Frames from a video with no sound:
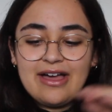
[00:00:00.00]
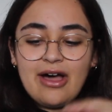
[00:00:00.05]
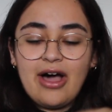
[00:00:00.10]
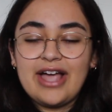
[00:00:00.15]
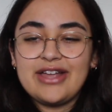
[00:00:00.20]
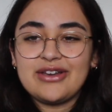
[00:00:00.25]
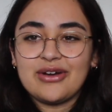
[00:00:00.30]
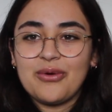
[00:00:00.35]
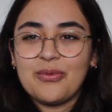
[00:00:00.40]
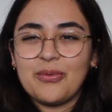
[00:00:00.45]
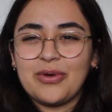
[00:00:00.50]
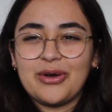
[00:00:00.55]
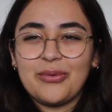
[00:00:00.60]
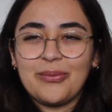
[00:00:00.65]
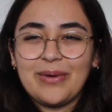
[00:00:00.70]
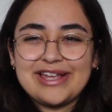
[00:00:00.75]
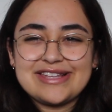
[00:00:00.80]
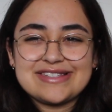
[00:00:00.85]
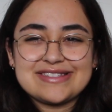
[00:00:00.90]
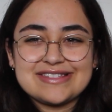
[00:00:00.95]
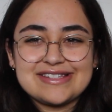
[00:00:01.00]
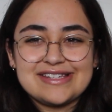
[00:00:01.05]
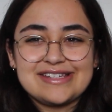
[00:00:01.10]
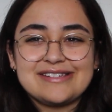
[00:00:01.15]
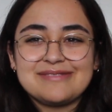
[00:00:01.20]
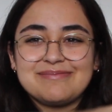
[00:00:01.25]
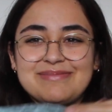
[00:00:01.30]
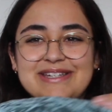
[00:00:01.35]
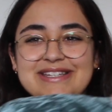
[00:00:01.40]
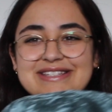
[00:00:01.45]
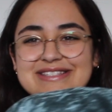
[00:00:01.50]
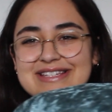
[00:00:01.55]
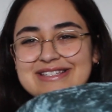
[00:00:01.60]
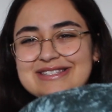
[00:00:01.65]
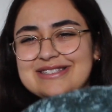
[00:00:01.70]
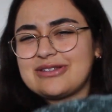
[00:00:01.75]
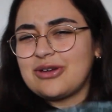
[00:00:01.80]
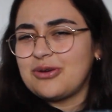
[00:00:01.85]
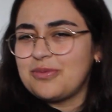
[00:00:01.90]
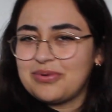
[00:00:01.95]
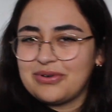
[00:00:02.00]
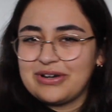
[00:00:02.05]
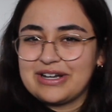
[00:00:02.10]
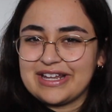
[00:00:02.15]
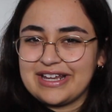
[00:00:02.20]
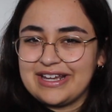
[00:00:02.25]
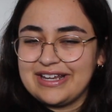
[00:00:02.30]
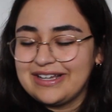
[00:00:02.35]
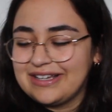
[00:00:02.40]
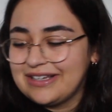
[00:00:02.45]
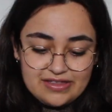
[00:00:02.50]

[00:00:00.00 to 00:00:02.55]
I don't want to waste it because it's so pretty.